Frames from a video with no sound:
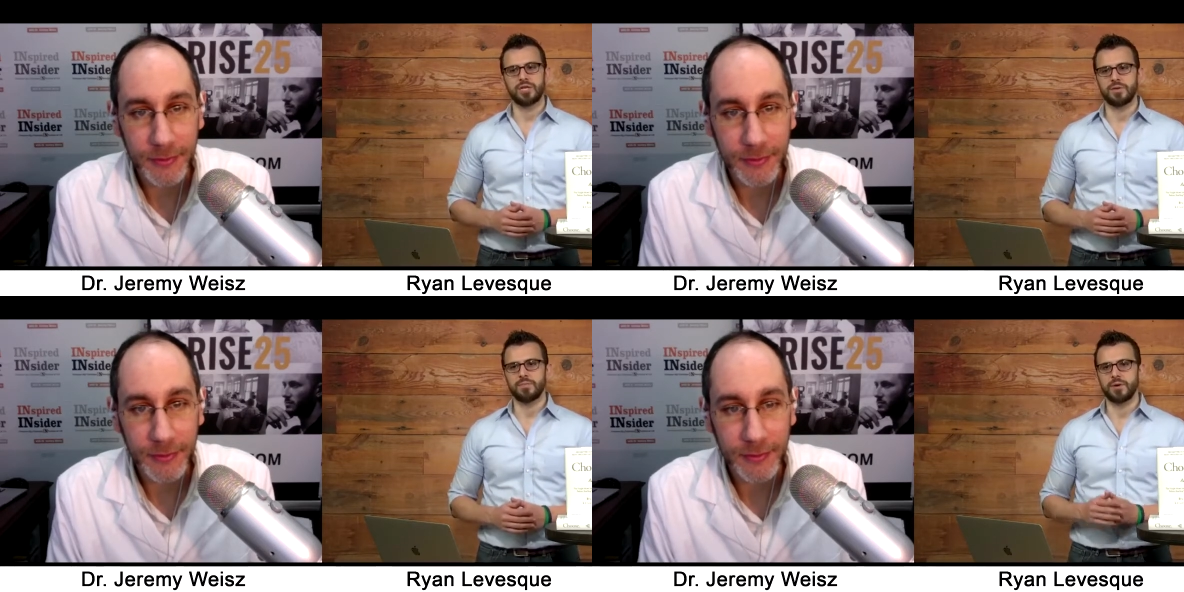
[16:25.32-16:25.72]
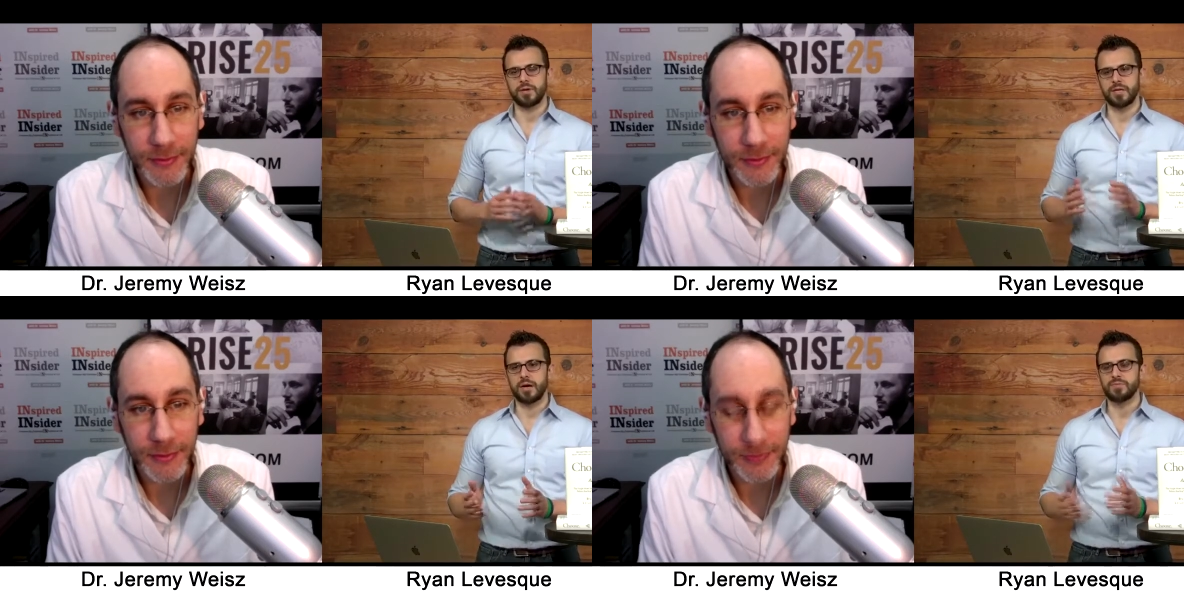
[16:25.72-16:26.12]
Speaker 1: share in the
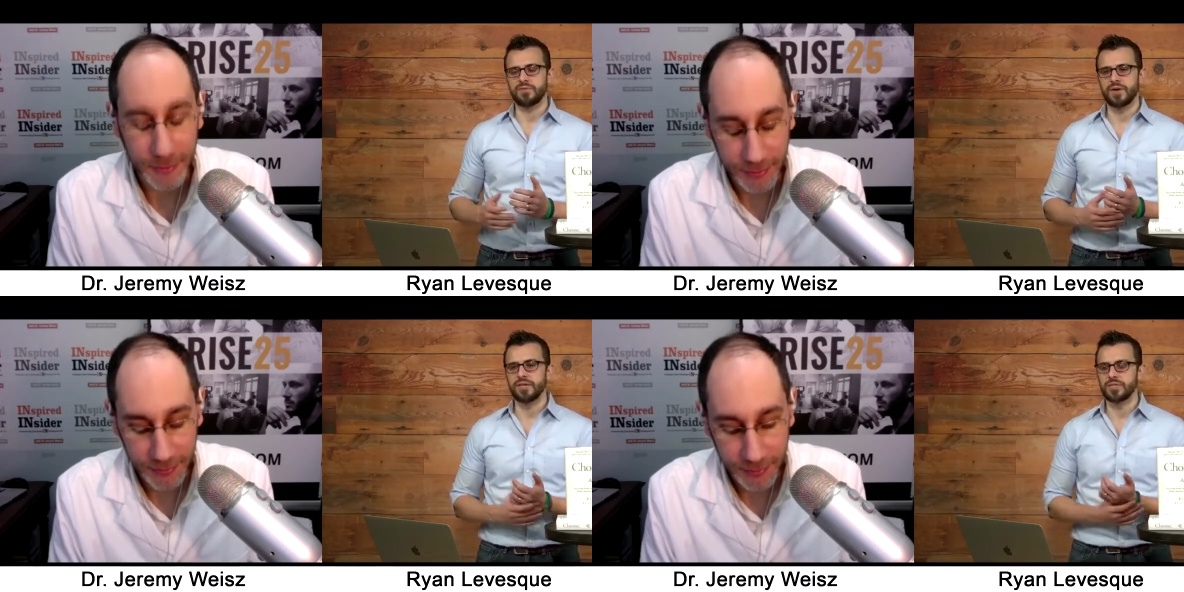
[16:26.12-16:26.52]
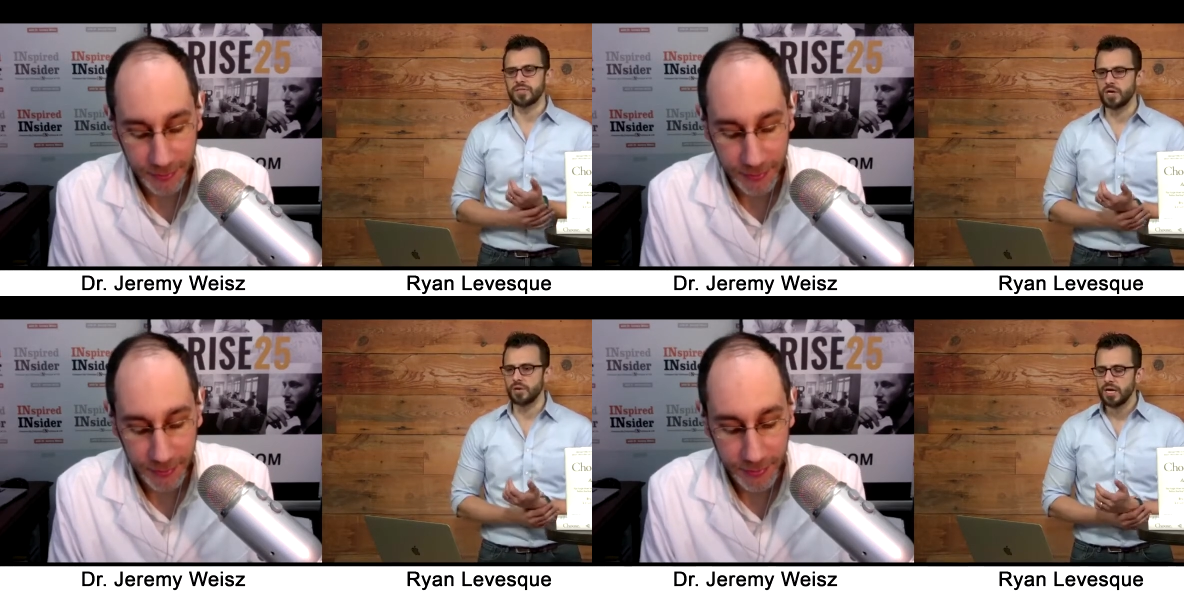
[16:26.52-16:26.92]
book and the
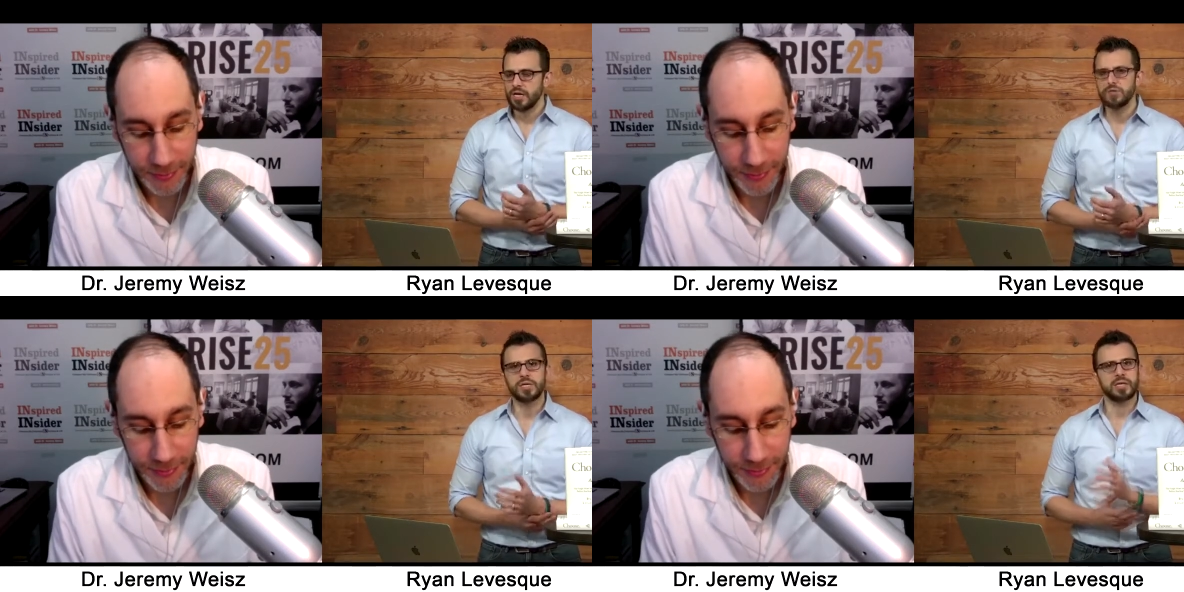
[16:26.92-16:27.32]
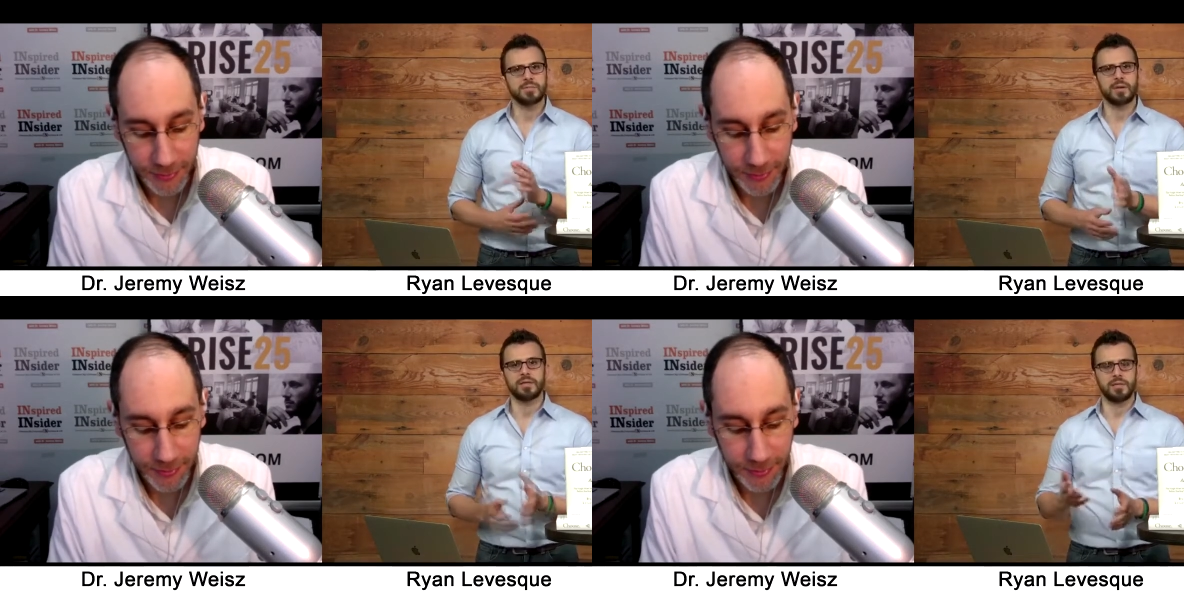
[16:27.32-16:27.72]
observations. So you
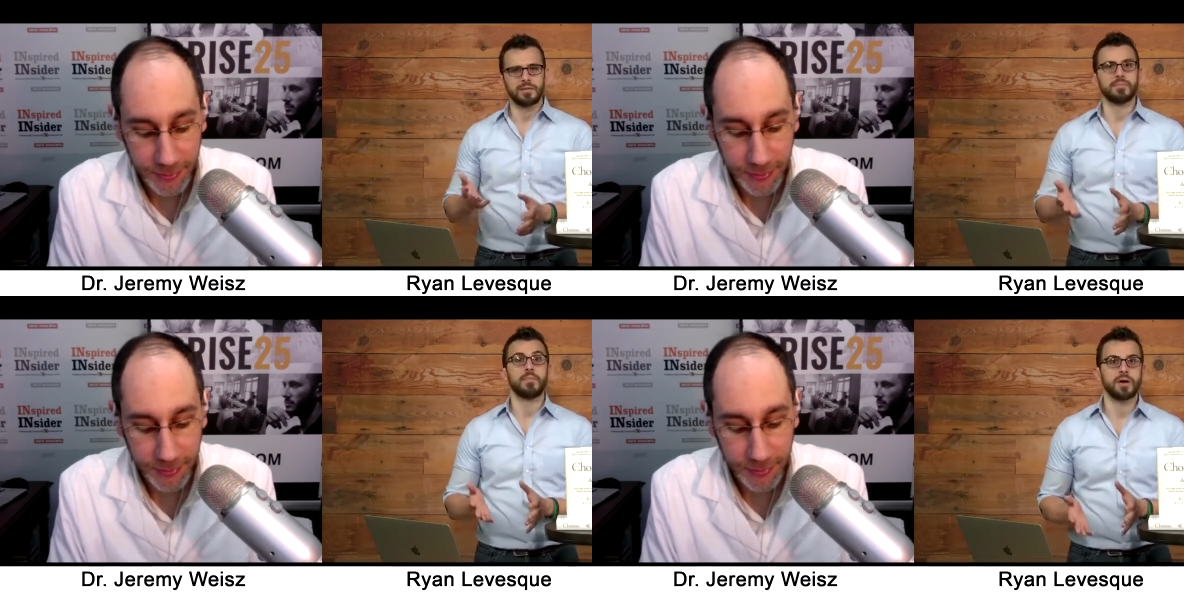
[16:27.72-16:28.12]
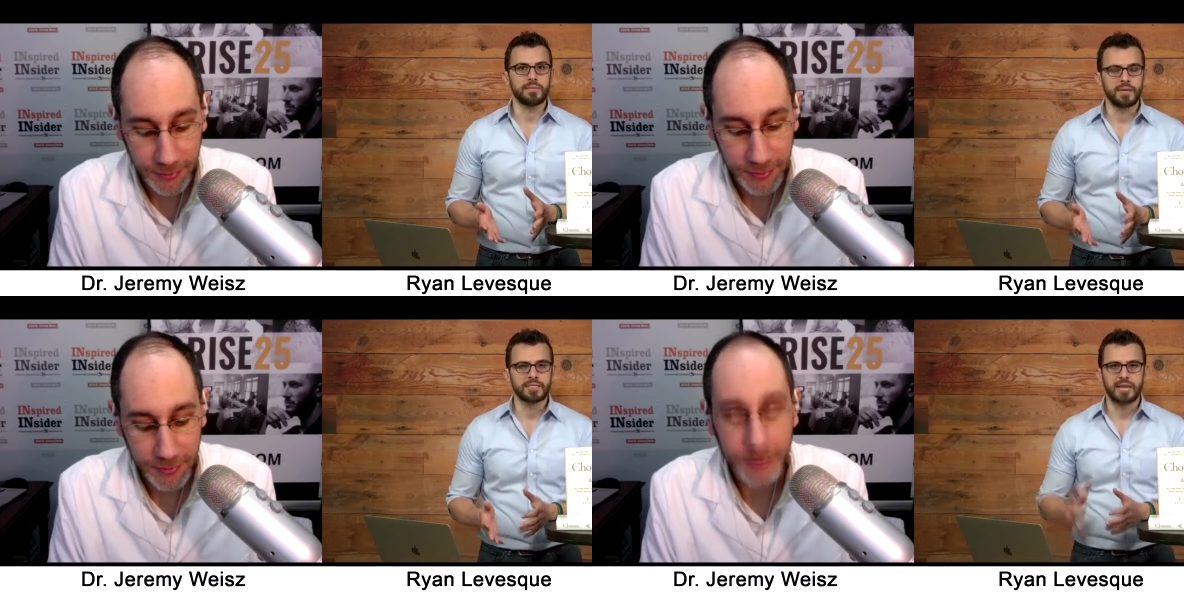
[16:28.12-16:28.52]
talked about the
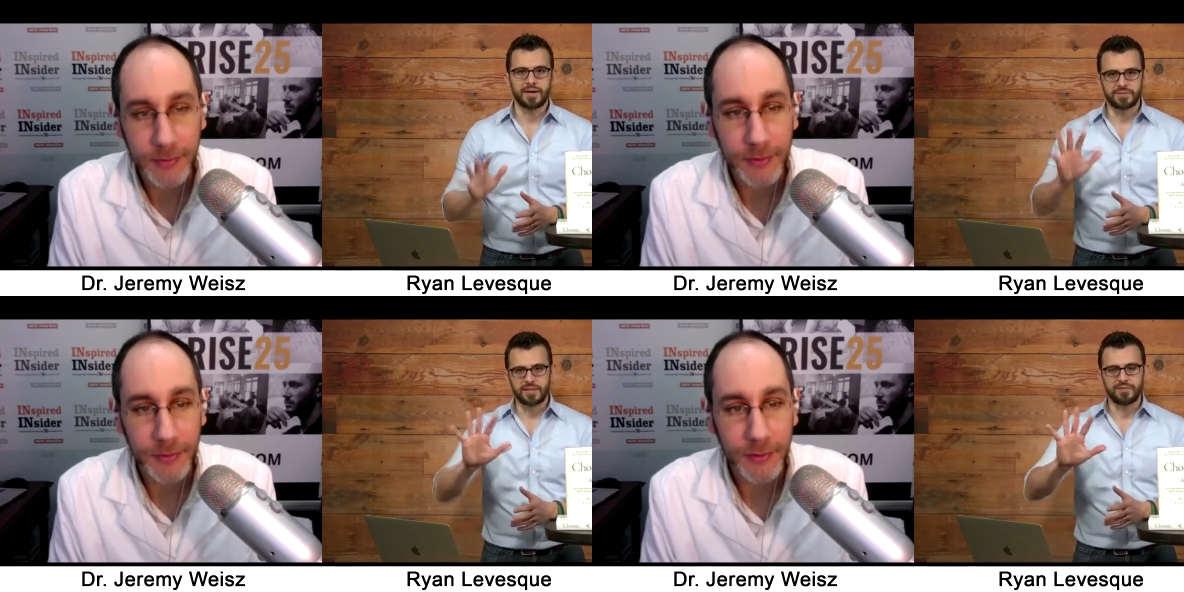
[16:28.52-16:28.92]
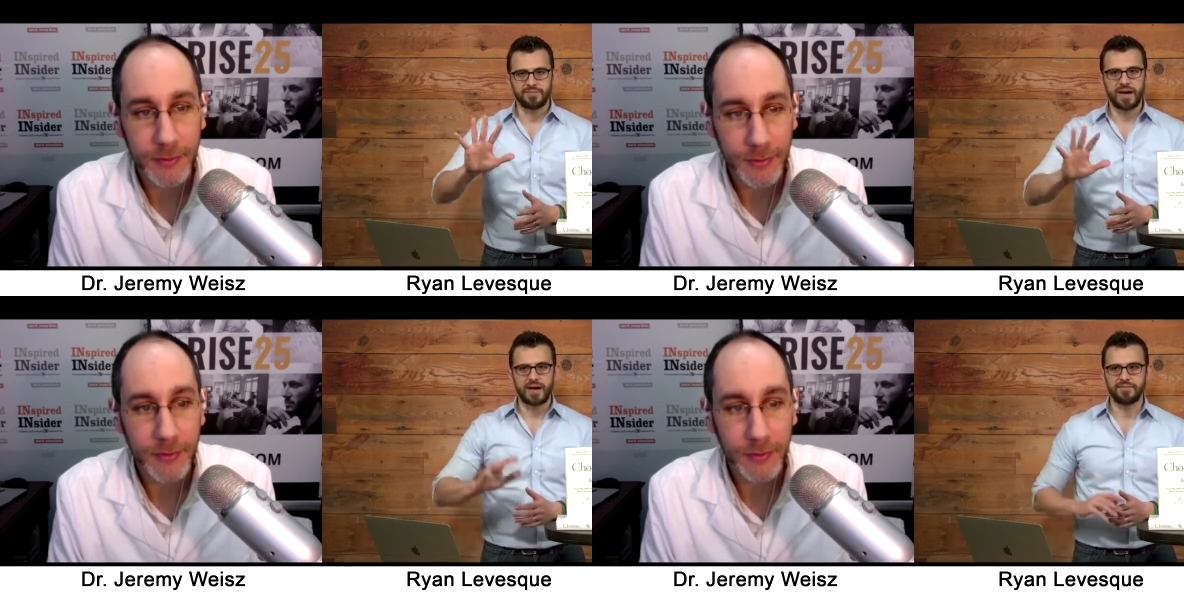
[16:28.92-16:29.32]
market must-haves, like the
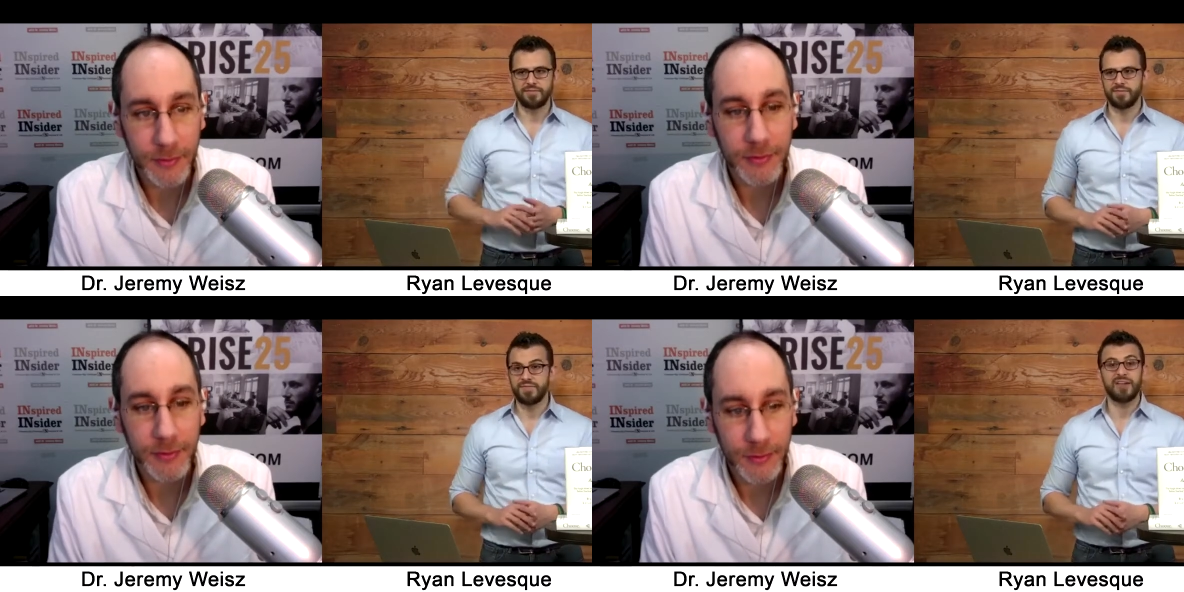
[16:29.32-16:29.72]
five